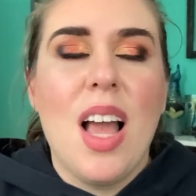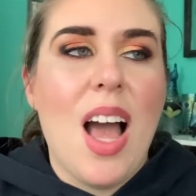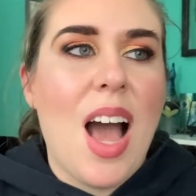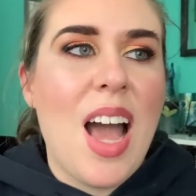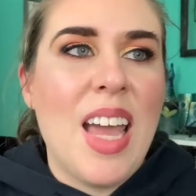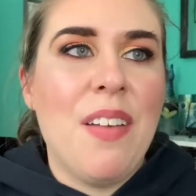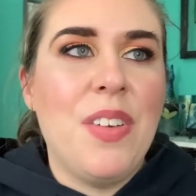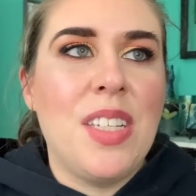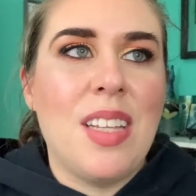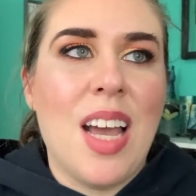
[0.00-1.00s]
I have
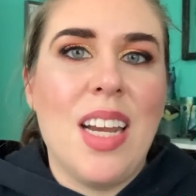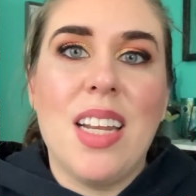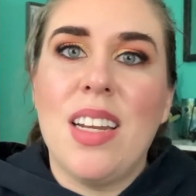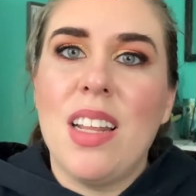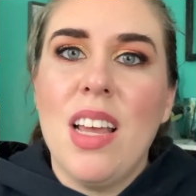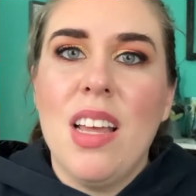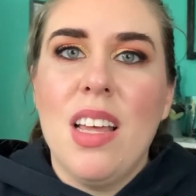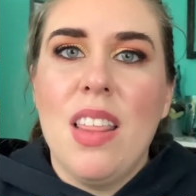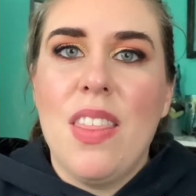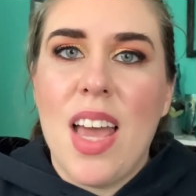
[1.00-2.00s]
decided
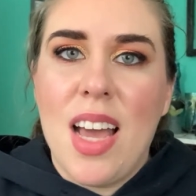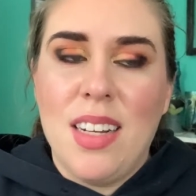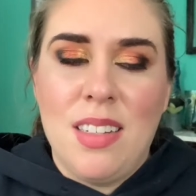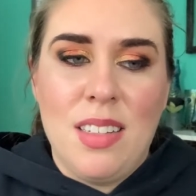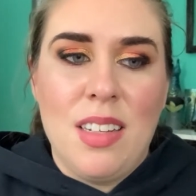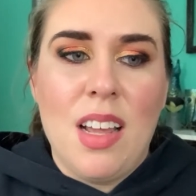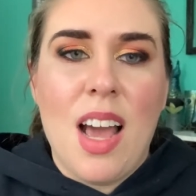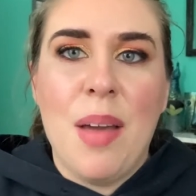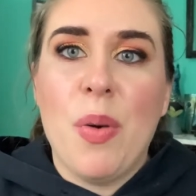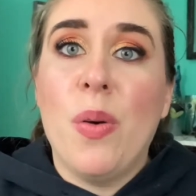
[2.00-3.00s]
that
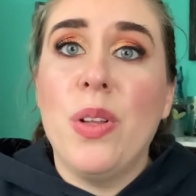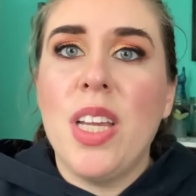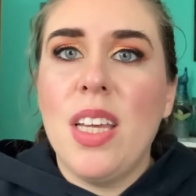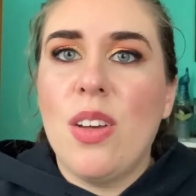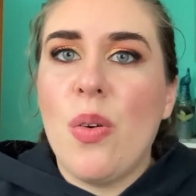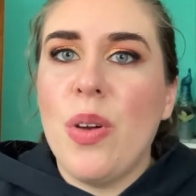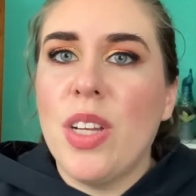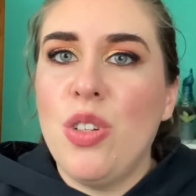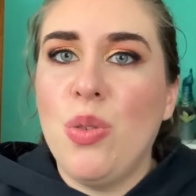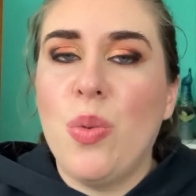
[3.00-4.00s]
I'm only going
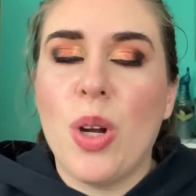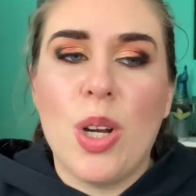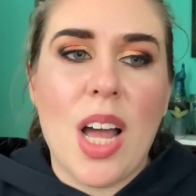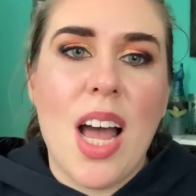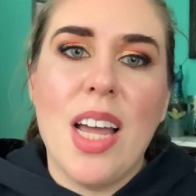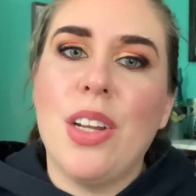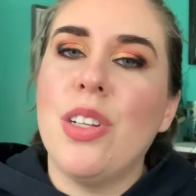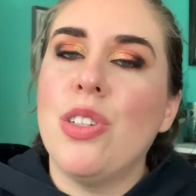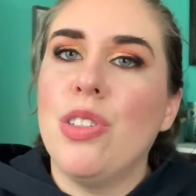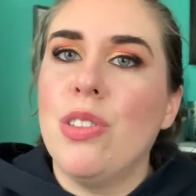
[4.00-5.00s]
to work on
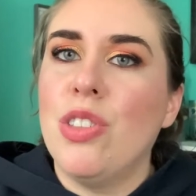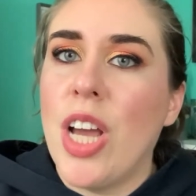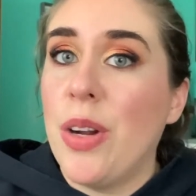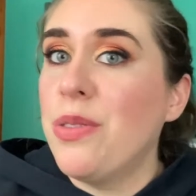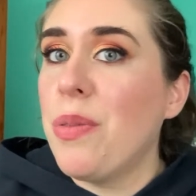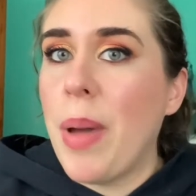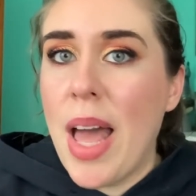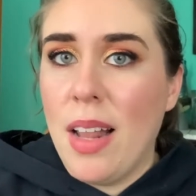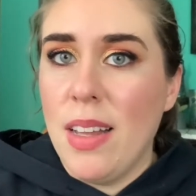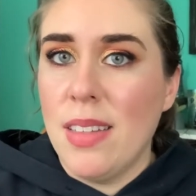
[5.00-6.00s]
shadows from
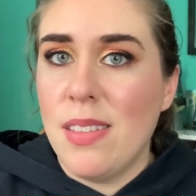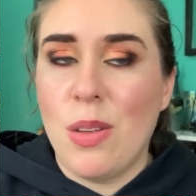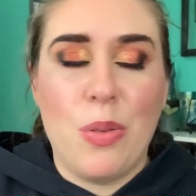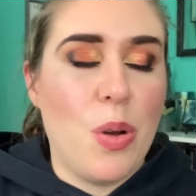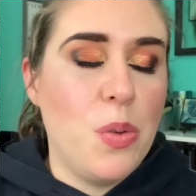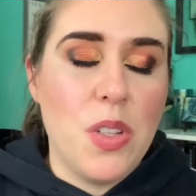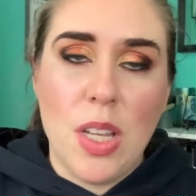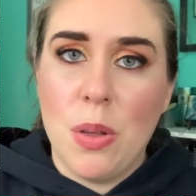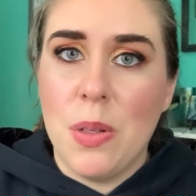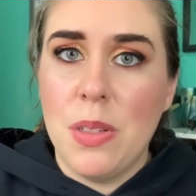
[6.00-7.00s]
palettes, so no
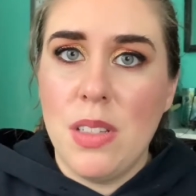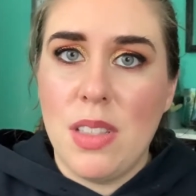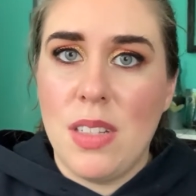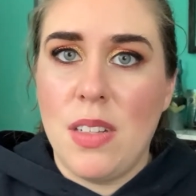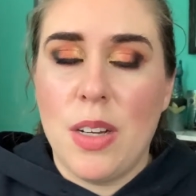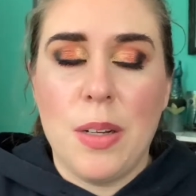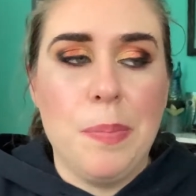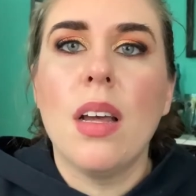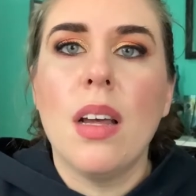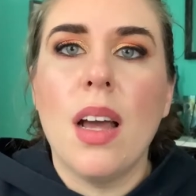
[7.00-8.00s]
singles this
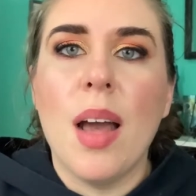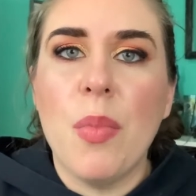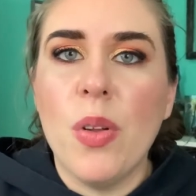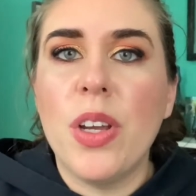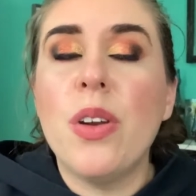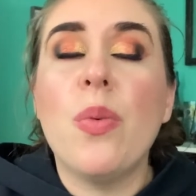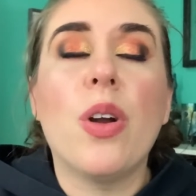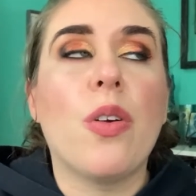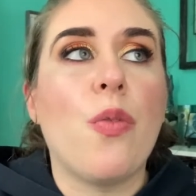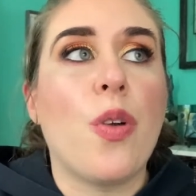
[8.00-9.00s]
year. I'm only going to
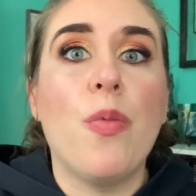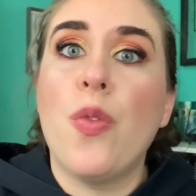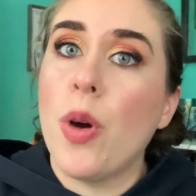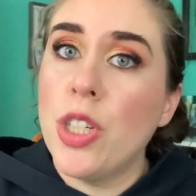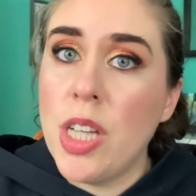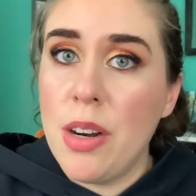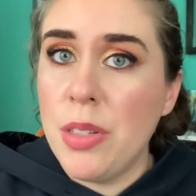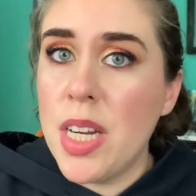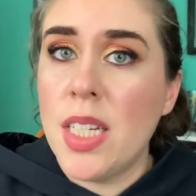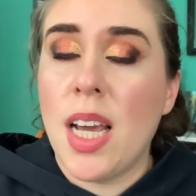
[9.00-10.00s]
work from 4 shadows
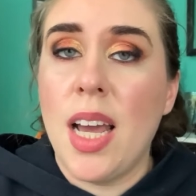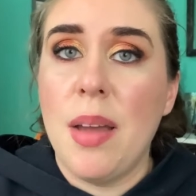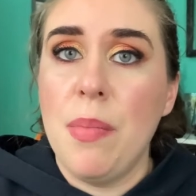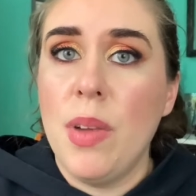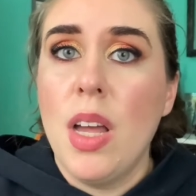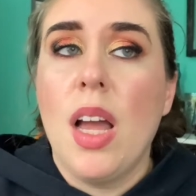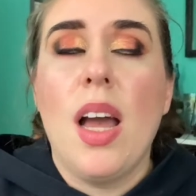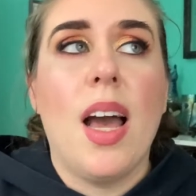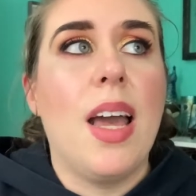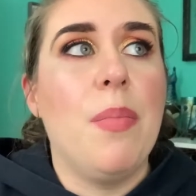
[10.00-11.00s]
at a time.
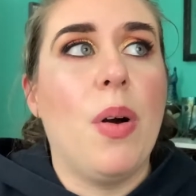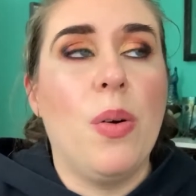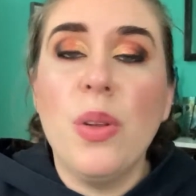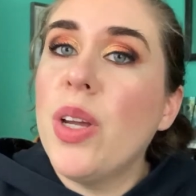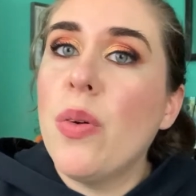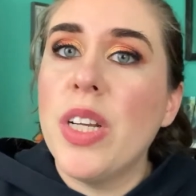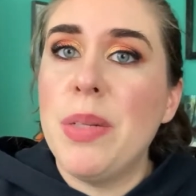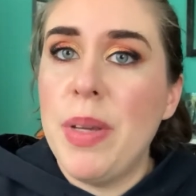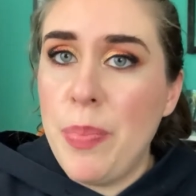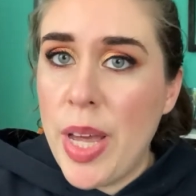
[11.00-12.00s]
I am only going to
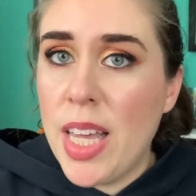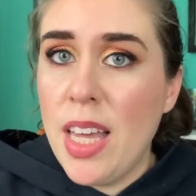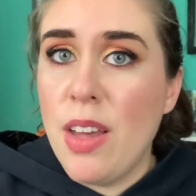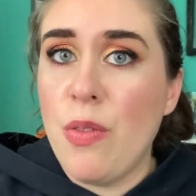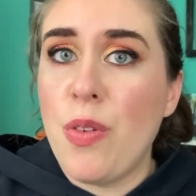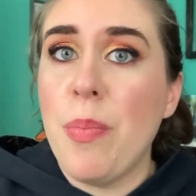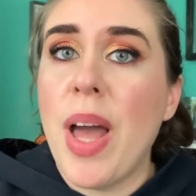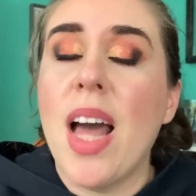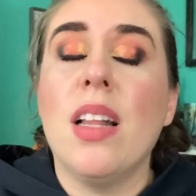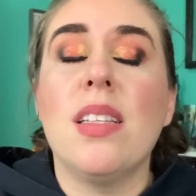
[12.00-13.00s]
be picking from
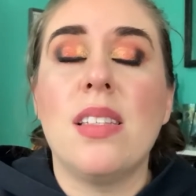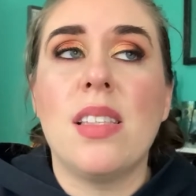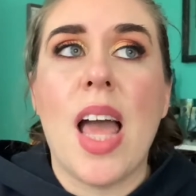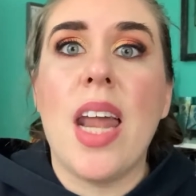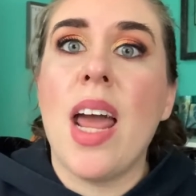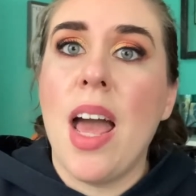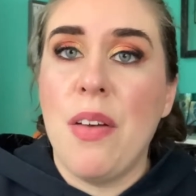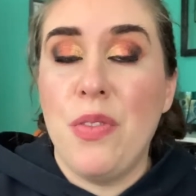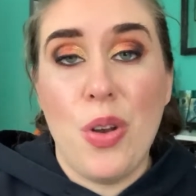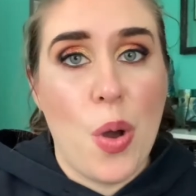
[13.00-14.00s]
palettes that
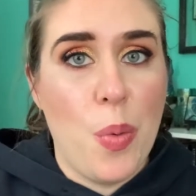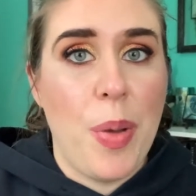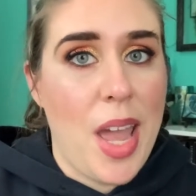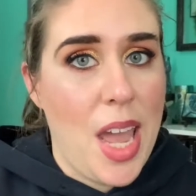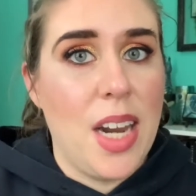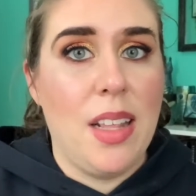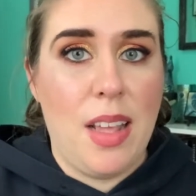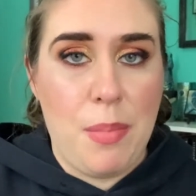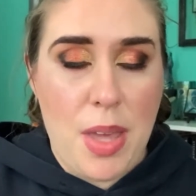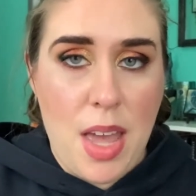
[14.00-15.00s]
have no pan in
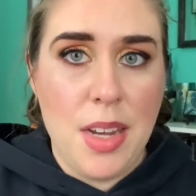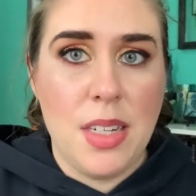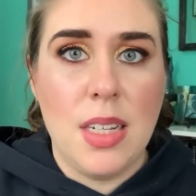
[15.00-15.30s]
them yet.